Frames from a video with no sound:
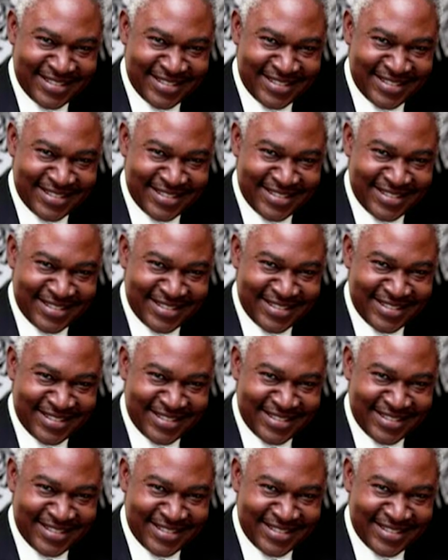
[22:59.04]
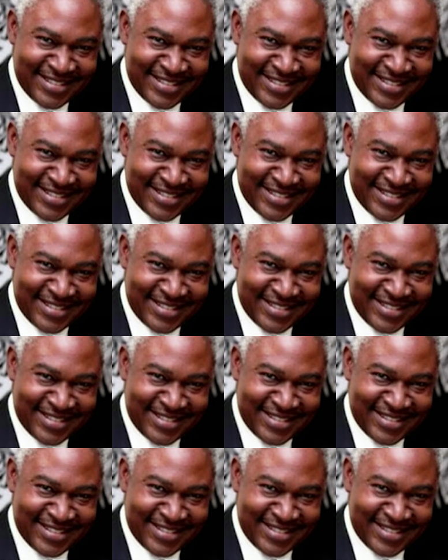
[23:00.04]

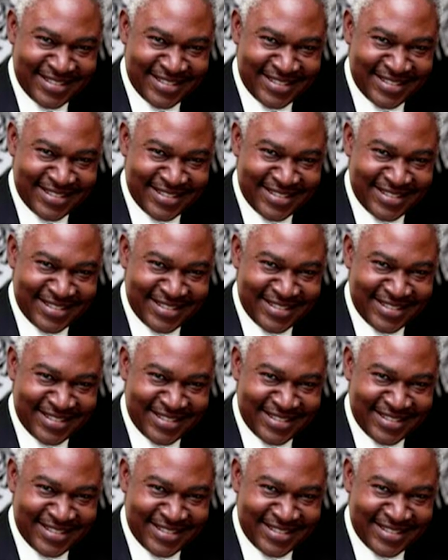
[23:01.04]
Nothing is said.